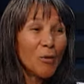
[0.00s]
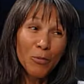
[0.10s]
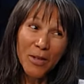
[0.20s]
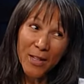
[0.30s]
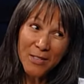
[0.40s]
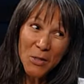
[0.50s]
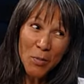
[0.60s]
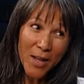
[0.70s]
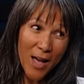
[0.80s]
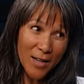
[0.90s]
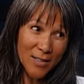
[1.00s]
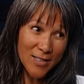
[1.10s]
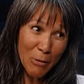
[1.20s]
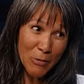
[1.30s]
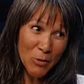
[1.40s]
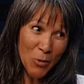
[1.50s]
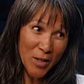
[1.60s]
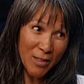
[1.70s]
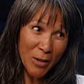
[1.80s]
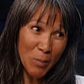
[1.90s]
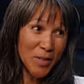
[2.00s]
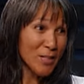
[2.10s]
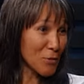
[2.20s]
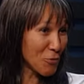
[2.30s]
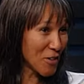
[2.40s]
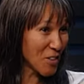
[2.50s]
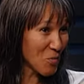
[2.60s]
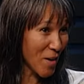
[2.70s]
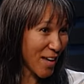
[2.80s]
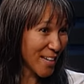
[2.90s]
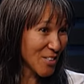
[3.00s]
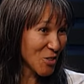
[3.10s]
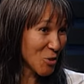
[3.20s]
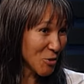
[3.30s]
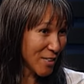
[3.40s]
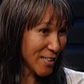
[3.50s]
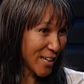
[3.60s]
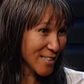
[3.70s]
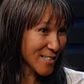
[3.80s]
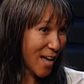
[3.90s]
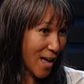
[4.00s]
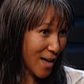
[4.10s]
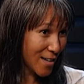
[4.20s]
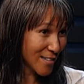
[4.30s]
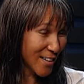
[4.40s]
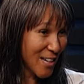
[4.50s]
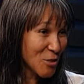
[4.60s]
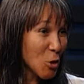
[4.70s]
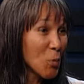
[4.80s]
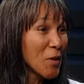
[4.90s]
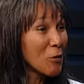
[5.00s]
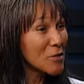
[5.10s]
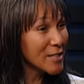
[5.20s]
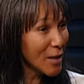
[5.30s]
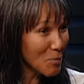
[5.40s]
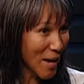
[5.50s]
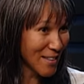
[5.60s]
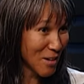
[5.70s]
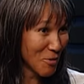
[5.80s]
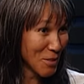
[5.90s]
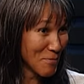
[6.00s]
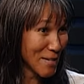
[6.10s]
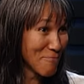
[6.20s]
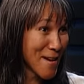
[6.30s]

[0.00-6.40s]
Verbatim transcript: Well, to be honest, I was going there because a friend of mine, Judy and Todd, had told me there was a young man they wanted me to oh!